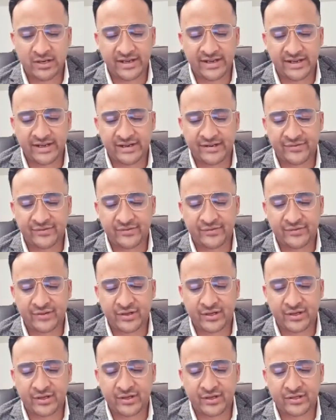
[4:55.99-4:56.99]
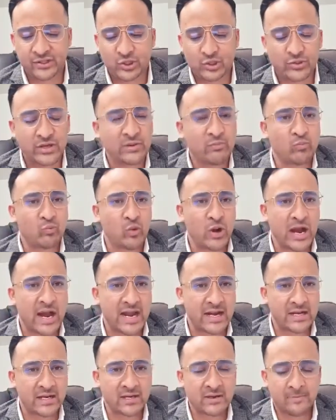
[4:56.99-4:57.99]
is the Stream
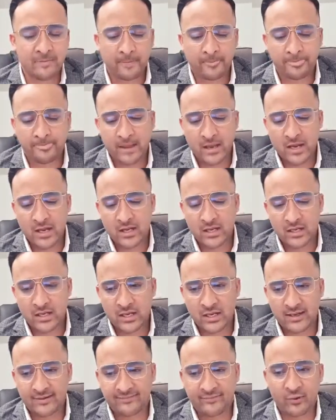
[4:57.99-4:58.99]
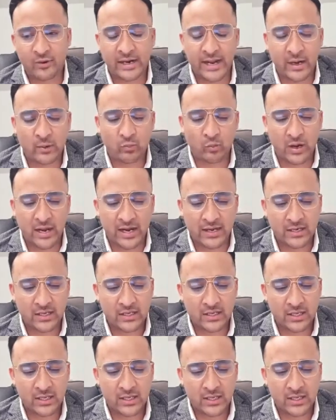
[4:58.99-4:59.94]
1, 491.